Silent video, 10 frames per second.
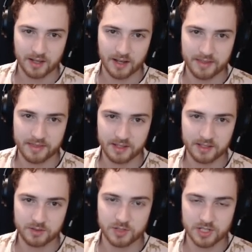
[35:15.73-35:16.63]
I
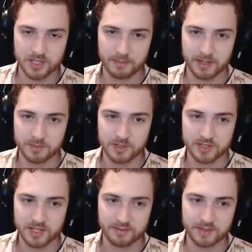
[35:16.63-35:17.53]
think you just slam items on
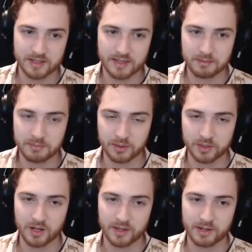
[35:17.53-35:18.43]
Syphon and then build
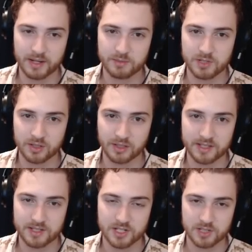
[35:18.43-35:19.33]
your other items on
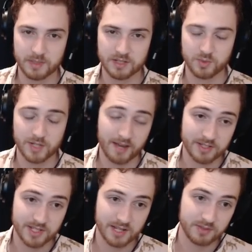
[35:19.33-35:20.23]
Elise, just because we have a
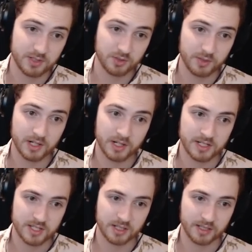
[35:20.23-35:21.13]
Syphon 2 here and
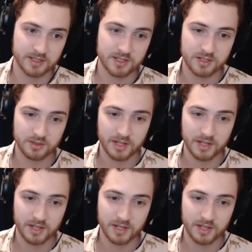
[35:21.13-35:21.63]
it's an Elise 2.